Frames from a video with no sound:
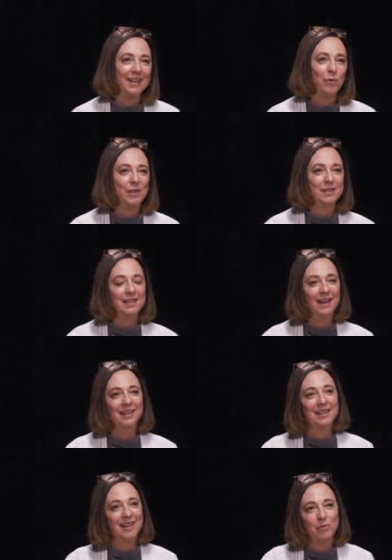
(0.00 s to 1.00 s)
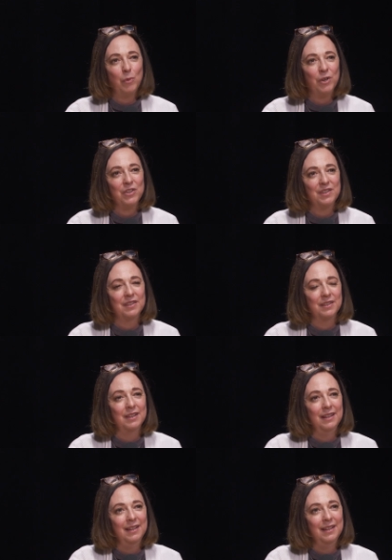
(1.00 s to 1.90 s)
in one state. It's yeah. more just a